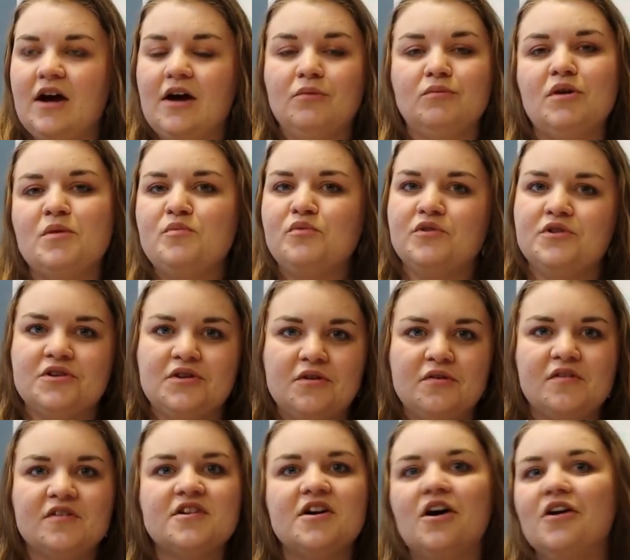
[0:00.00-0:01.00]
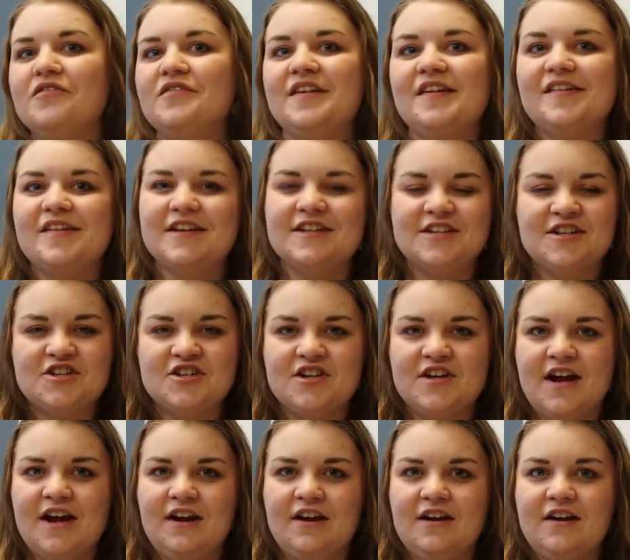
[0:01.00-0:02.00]
reproduced all of these condition
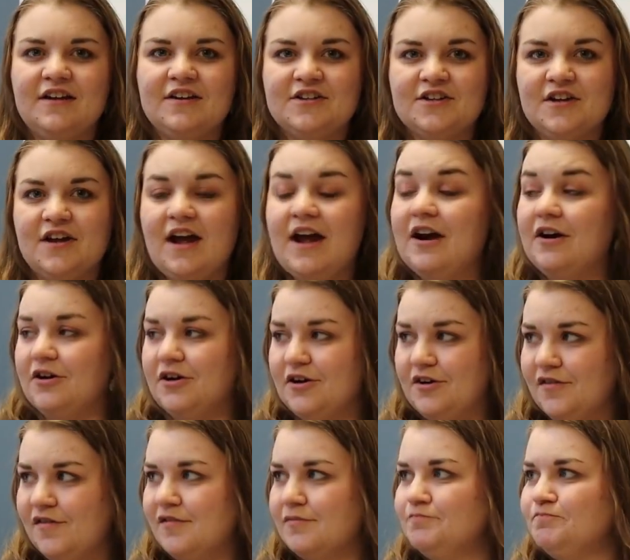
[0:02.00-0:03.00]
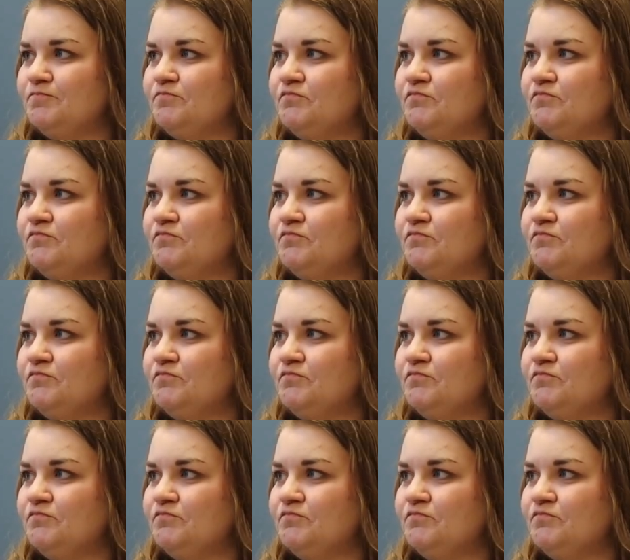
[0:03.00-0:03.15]
errors.